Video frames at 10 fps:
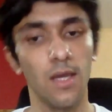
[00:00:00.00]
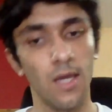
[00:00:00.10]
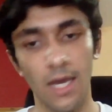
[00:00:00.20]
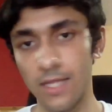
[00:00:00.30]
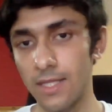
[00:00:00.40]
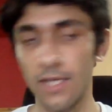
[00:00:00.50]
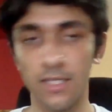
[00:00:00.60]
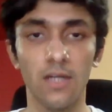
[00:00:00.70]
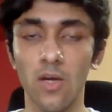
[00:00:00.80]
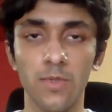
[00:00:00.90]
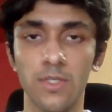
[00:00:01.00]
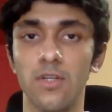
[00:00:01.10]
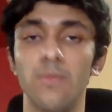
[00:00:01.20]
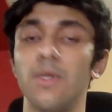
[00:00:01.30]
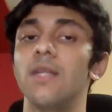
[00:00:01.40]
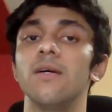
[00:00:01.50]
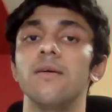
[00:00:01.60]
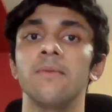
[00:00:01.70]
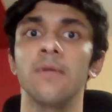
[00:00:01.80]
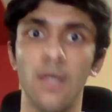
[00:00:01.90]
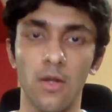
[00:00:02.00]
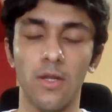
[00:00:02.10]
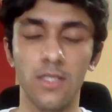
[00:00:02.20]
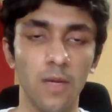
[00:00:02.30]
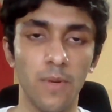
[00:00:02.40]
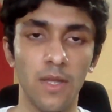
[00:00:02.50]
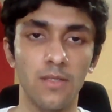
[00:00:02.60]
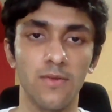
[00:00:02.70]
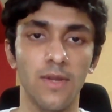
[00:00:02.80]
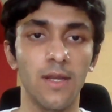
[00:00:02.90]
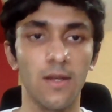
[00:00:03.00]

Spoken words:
And the exact opposite to be in a caloric surplus, right?